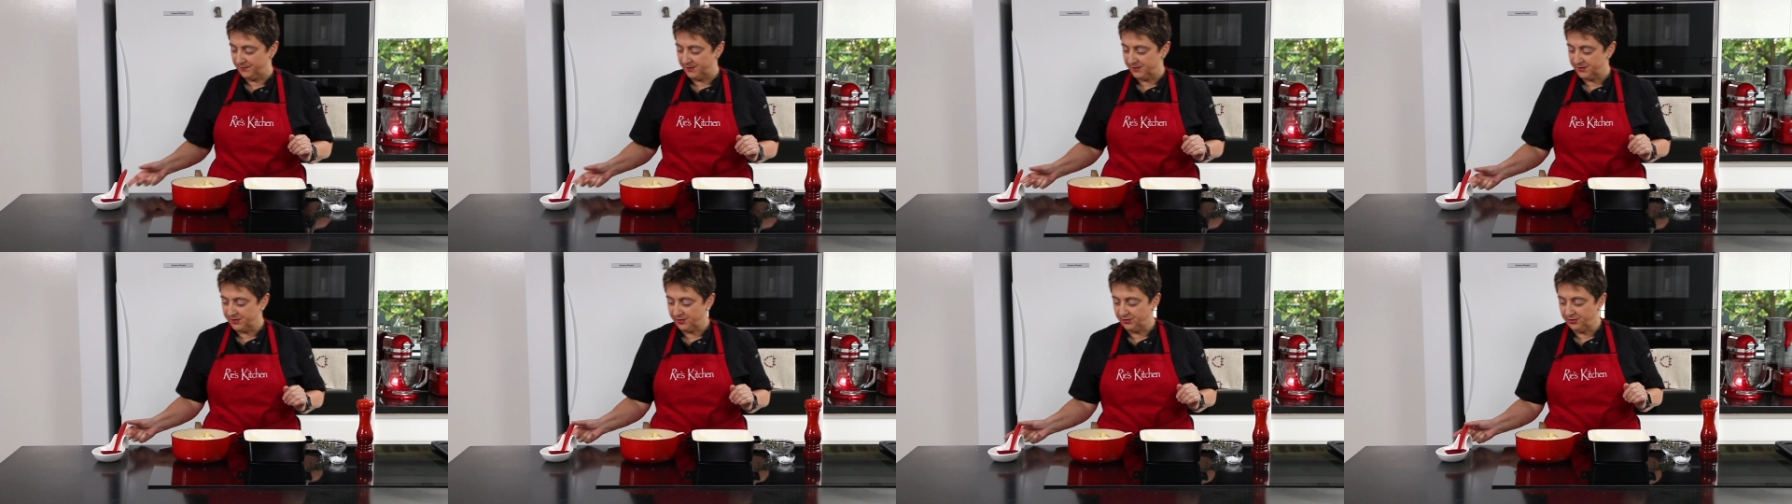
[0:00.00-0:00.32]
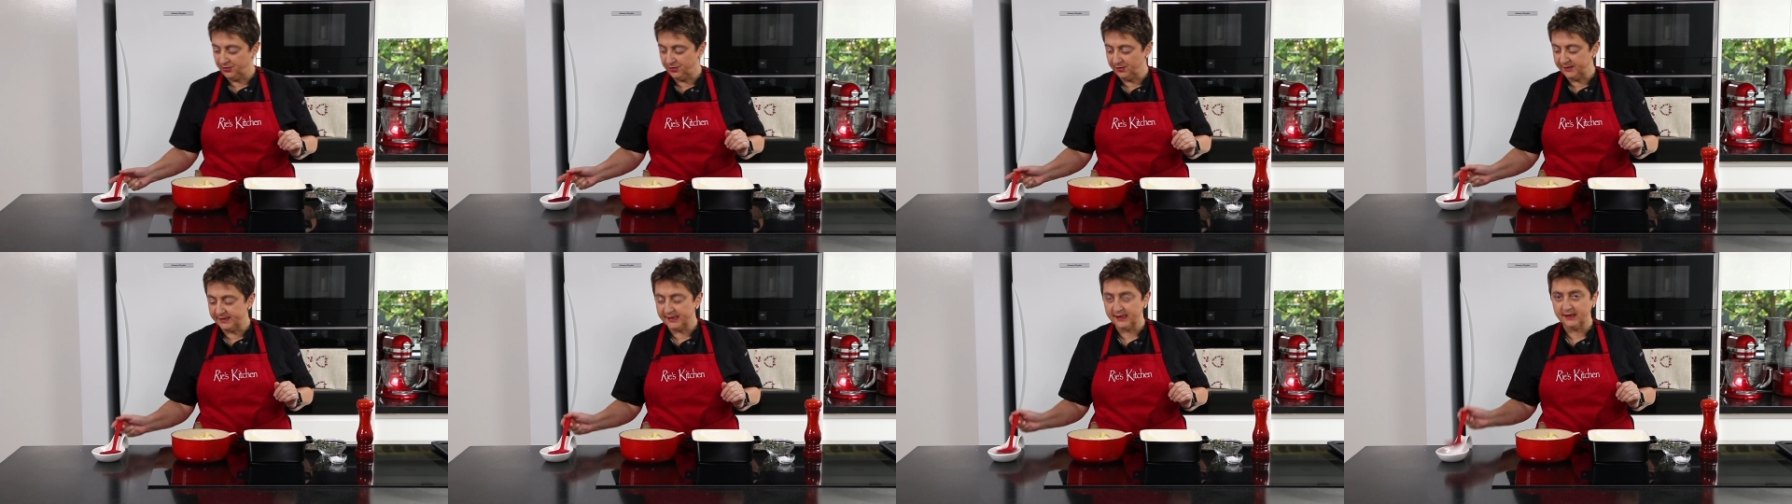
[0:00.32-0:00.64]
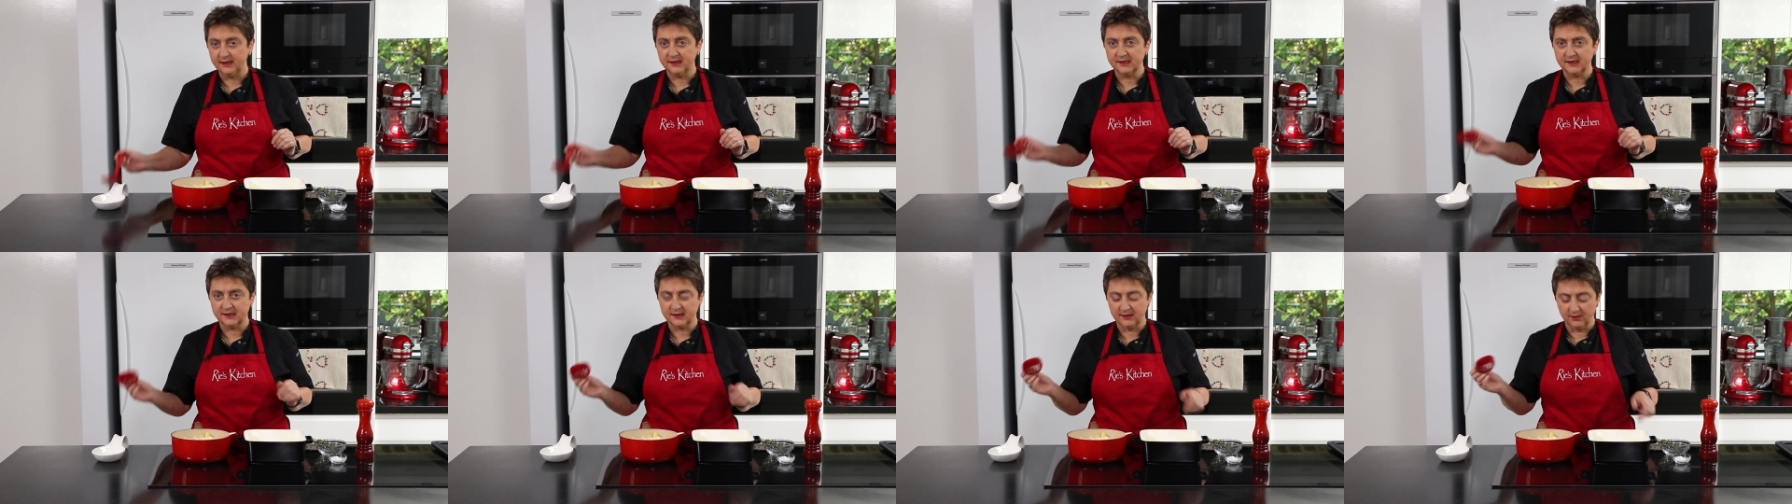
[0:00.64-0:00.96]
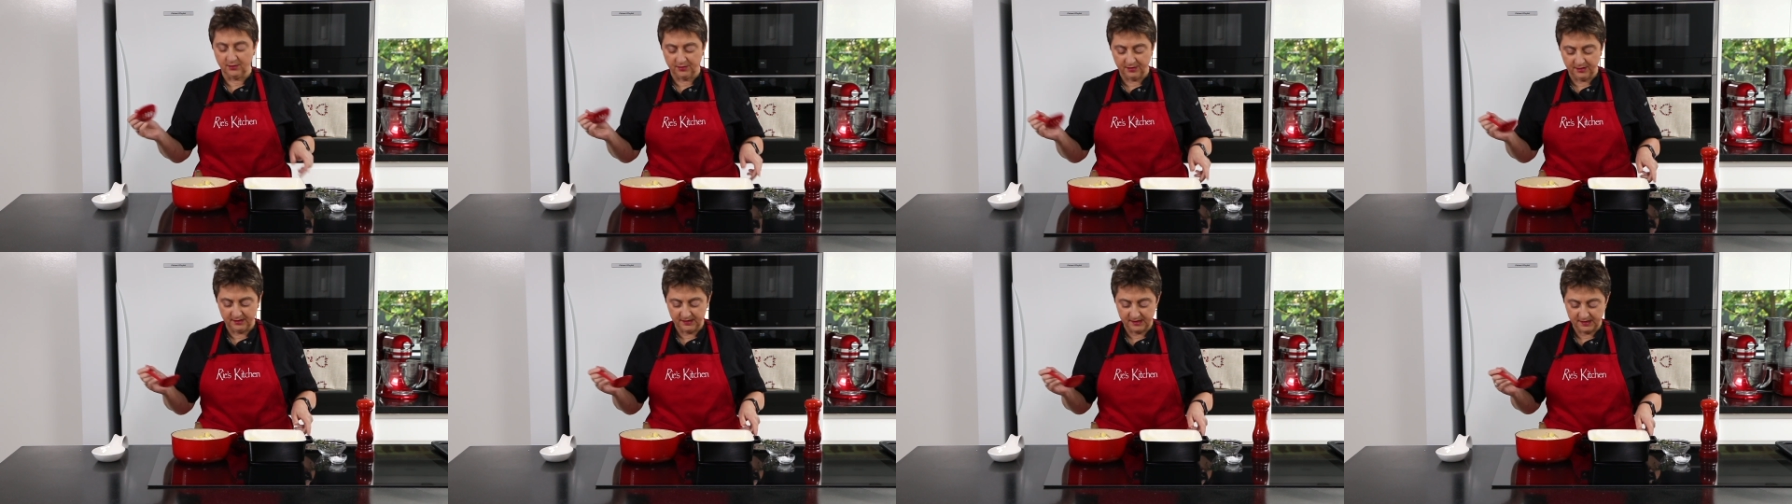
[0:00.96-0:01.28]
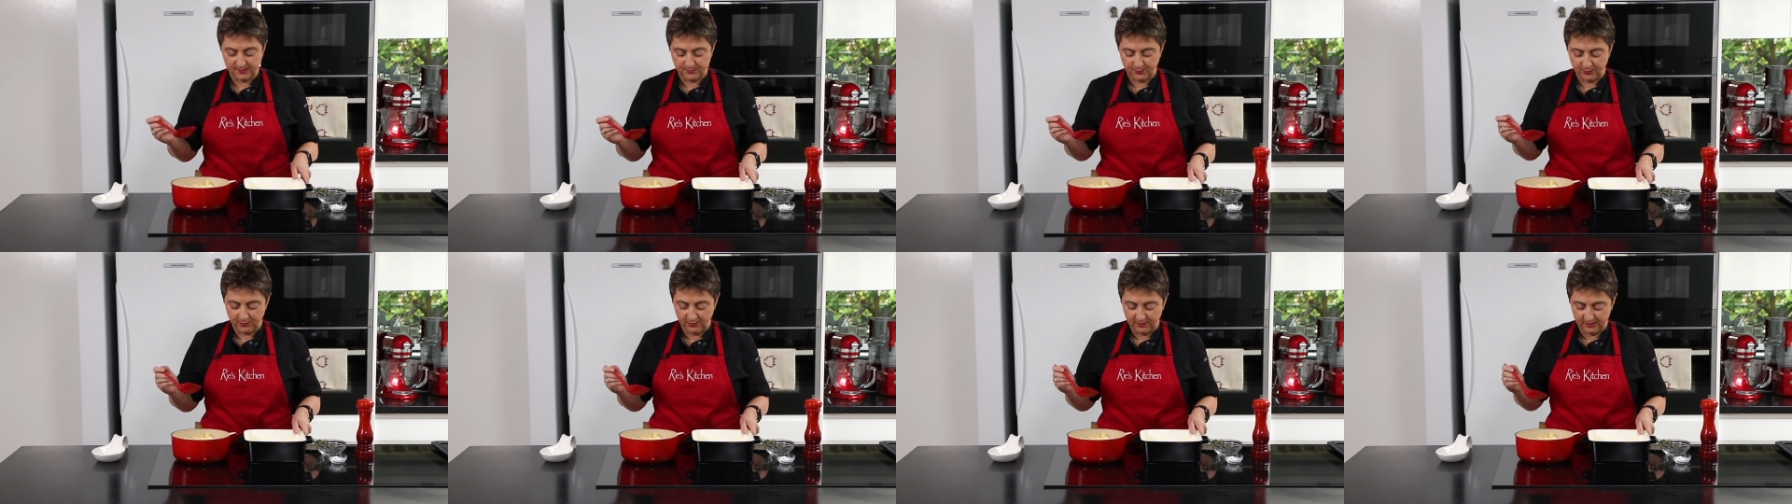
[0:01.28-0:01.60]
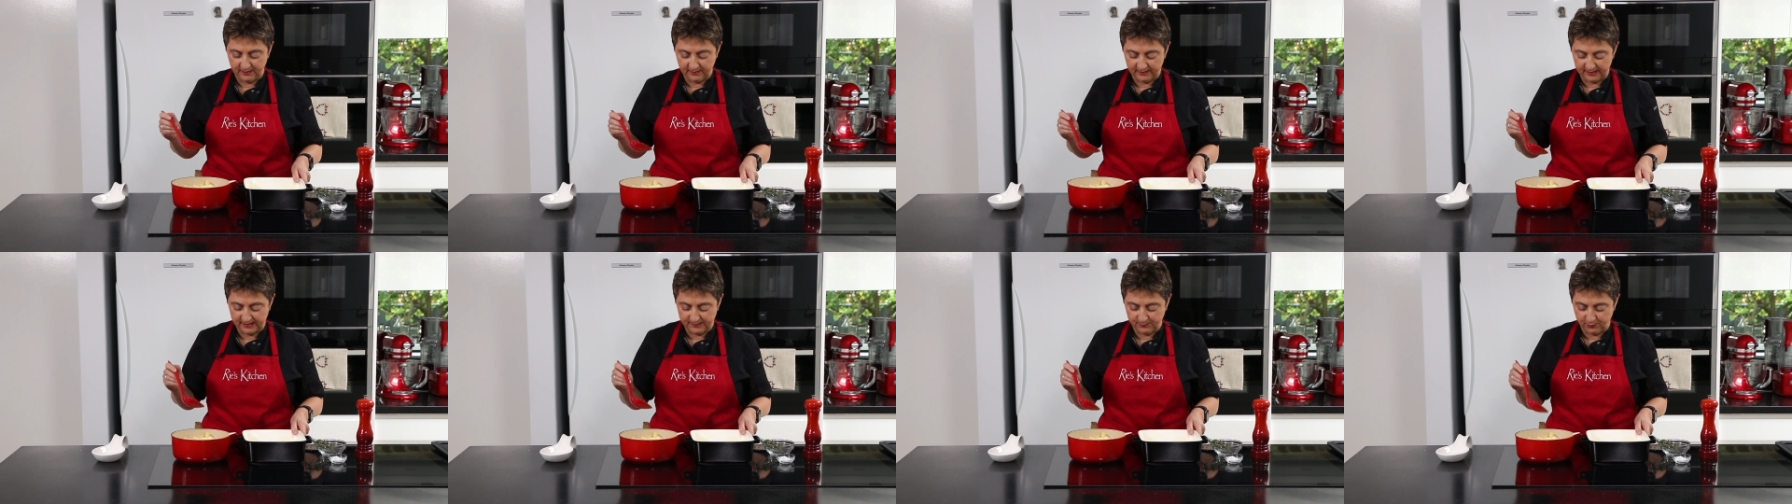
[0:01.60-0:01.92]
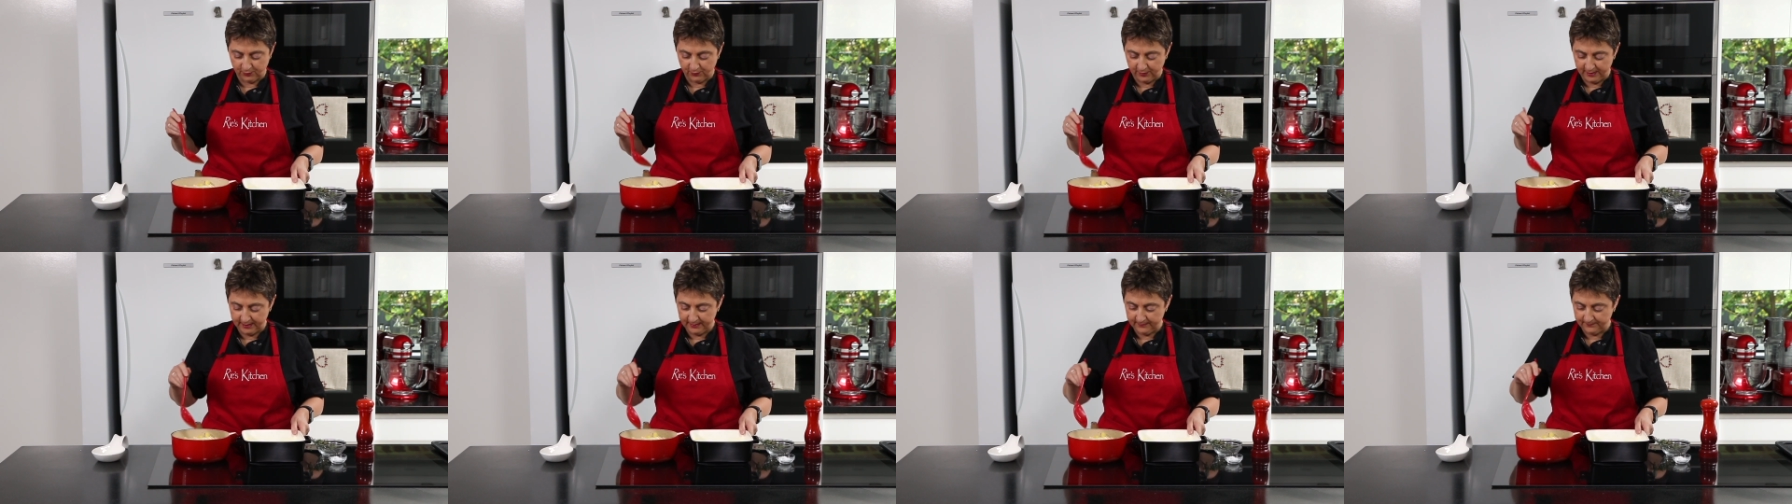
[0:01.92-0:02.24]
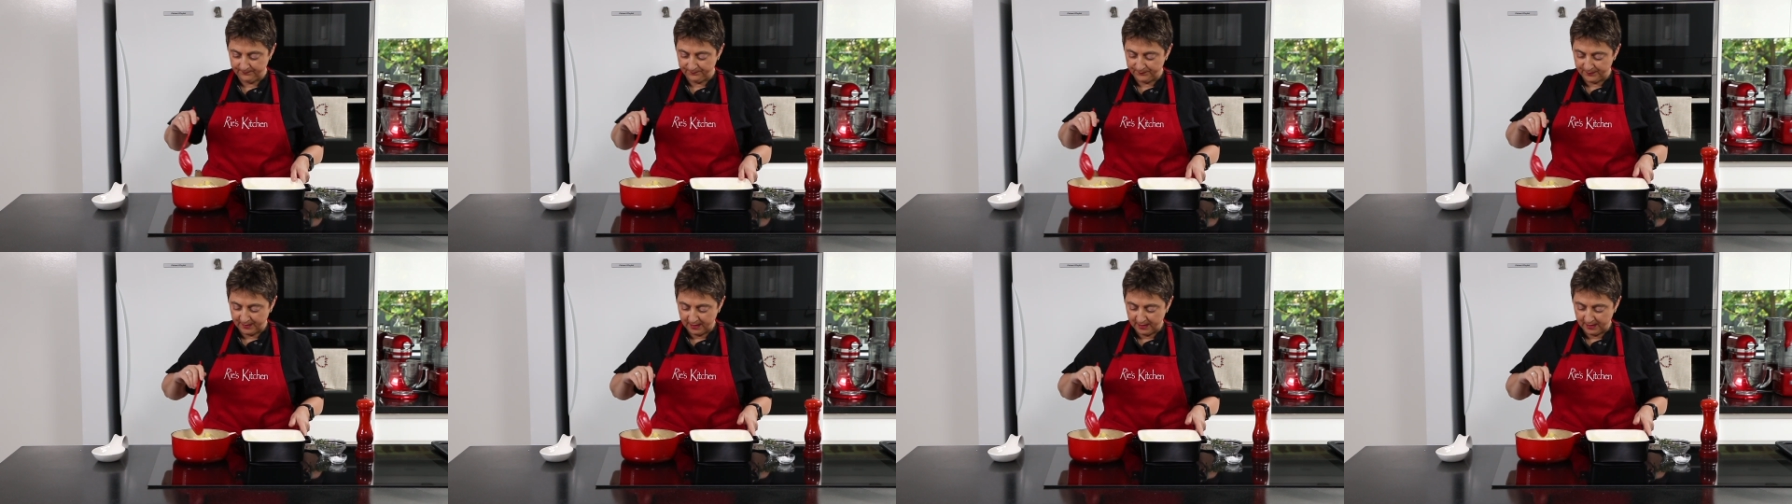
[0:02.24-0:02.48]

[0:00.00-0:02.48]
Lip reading: So using a slotted spoon at this point,